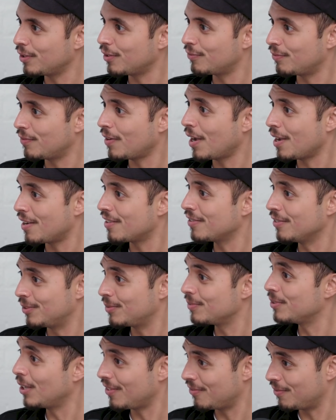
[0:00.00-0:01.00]
you have, you,
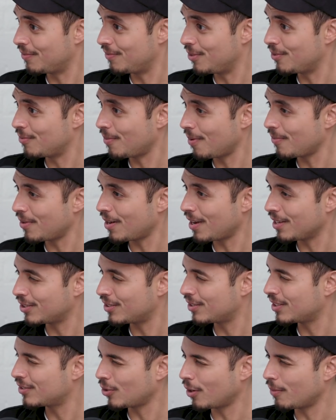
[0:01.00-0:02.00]
do you remember? I
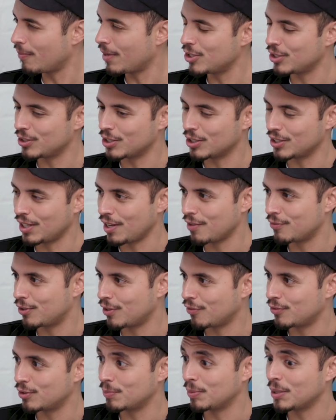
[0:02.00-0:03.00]
sort of mentioned this. They yes.
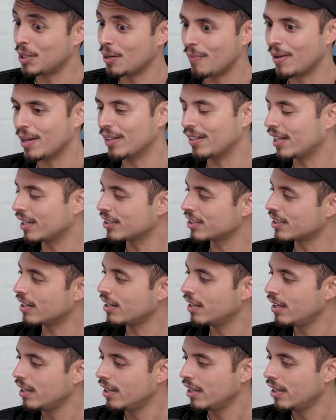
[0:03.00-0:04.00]
have, do you have splenomegaly? I said,